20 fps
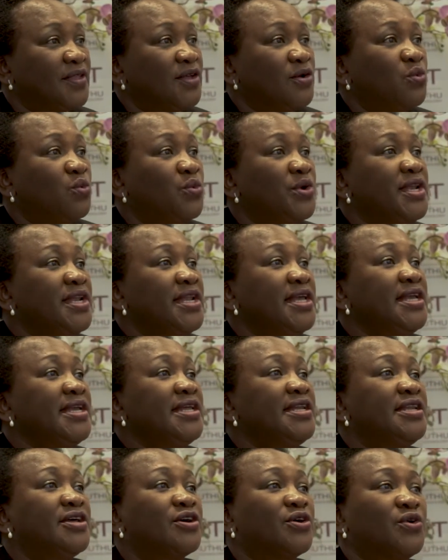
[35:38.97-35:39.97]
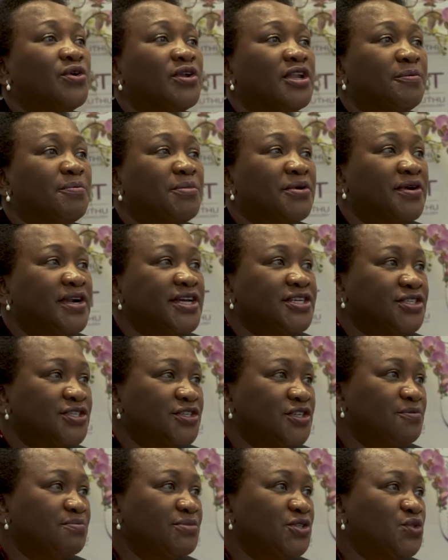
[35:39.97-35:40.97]
We need
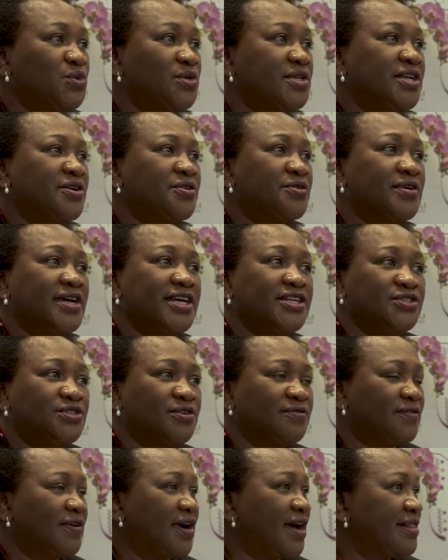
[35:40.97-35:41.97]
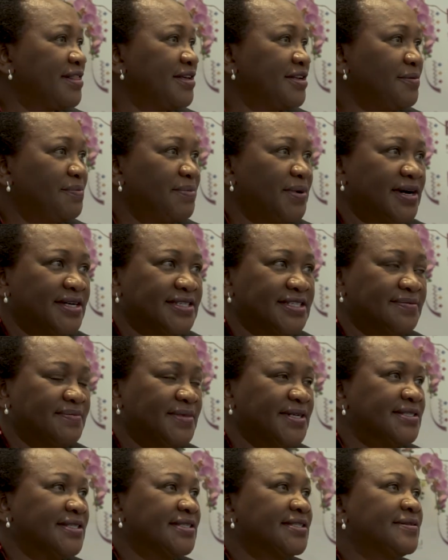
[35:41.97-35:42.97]
collaboration between a range of other
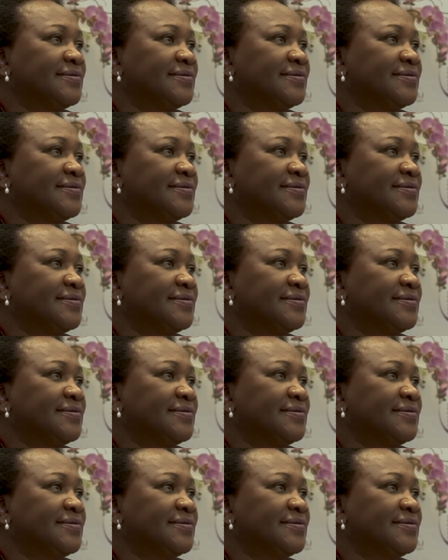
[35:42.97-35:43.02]
departments.